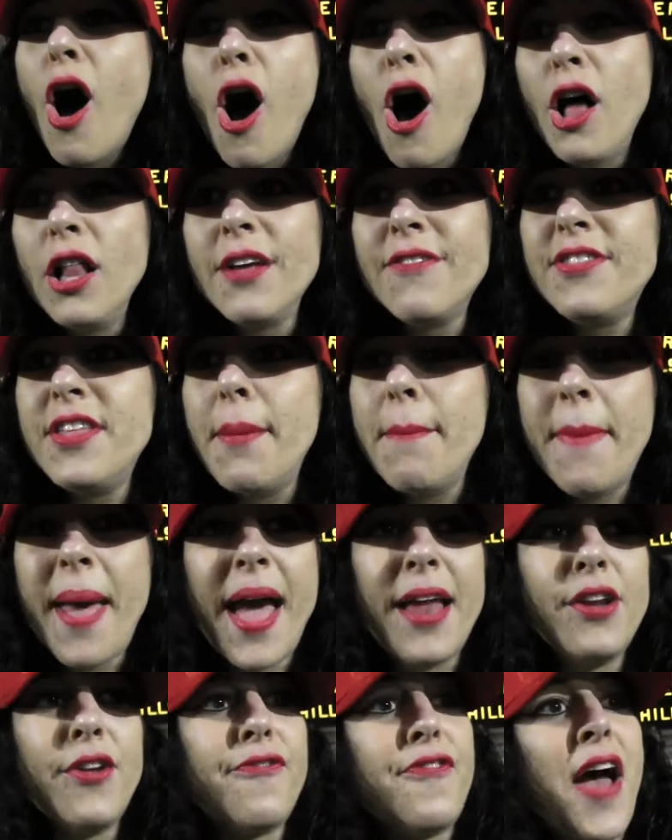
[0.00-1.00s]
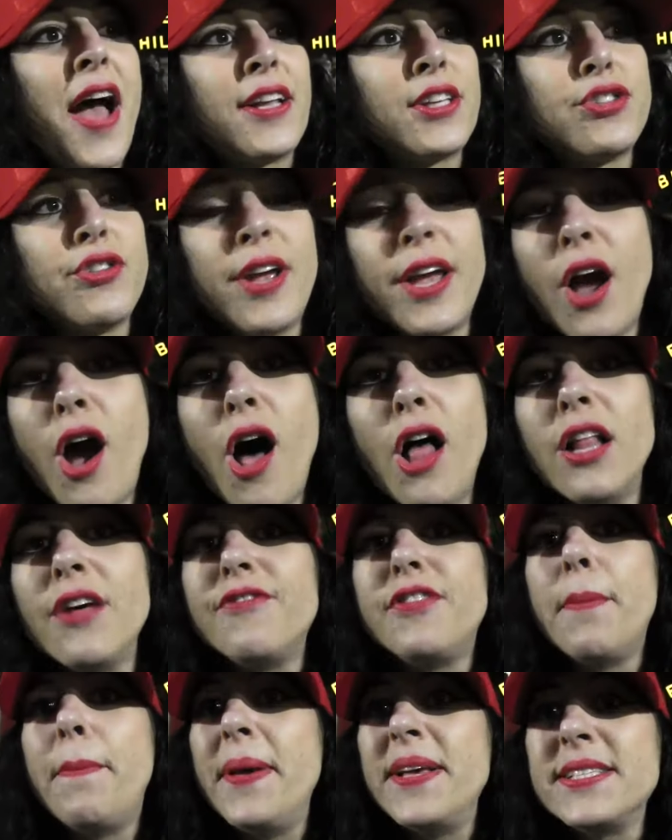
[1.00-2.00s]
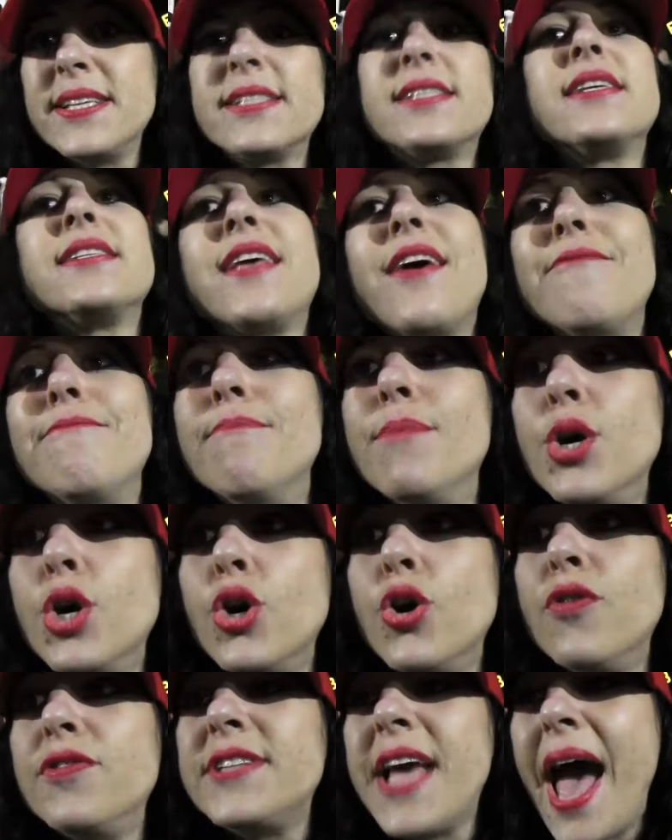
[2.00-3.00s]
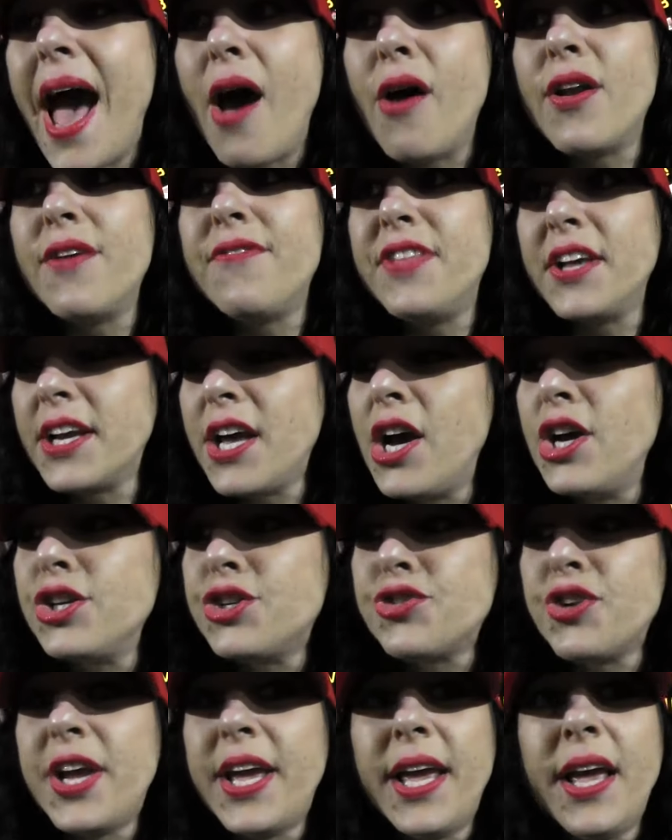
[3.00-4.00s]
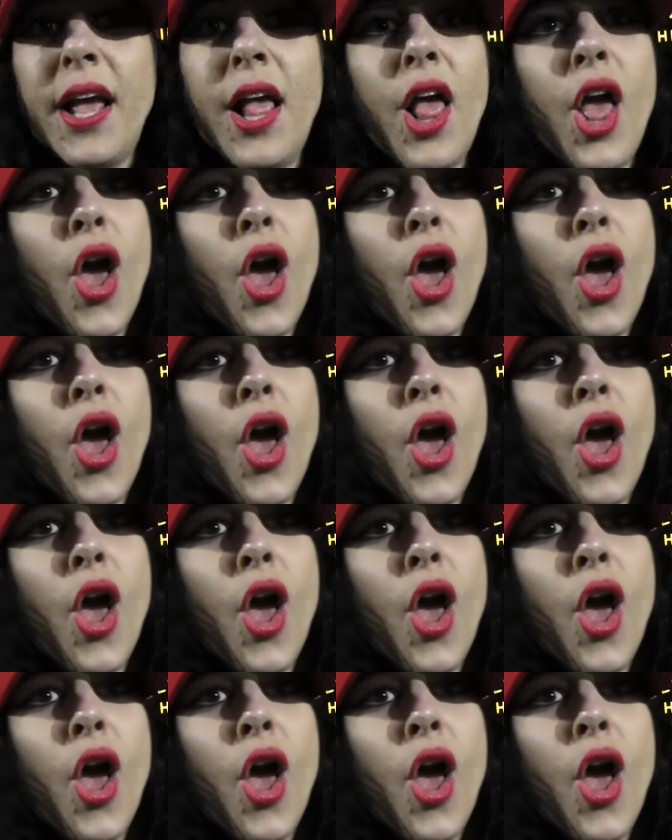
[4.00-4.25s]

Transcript: All of the manufacturing, all of the businesses have moved out of the country.